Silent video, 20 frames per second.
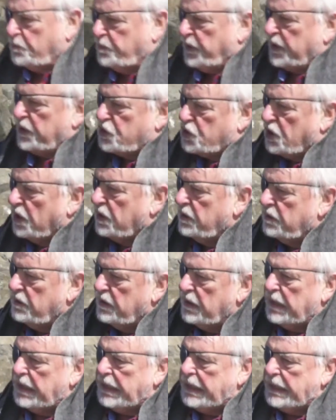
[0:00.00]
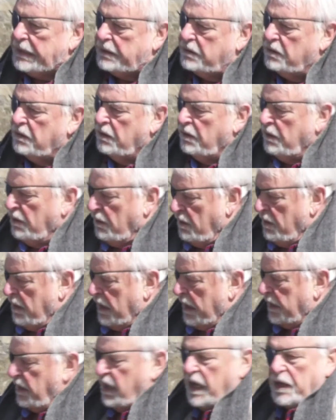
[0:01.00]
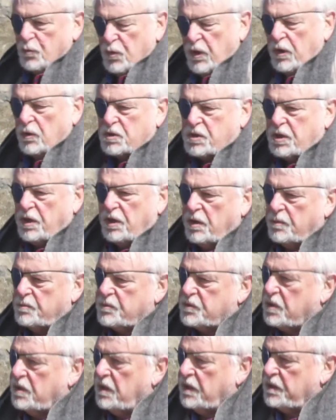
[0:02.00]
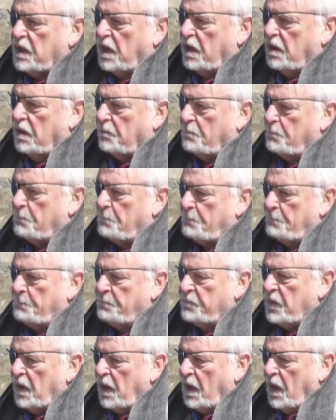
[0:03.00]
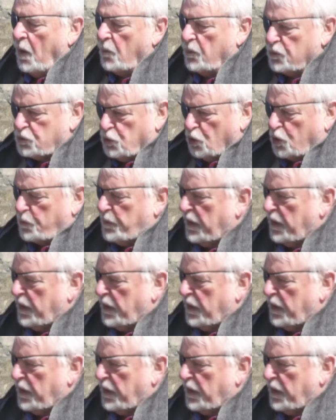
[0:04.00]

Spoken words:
beach in real terms. And we'll talk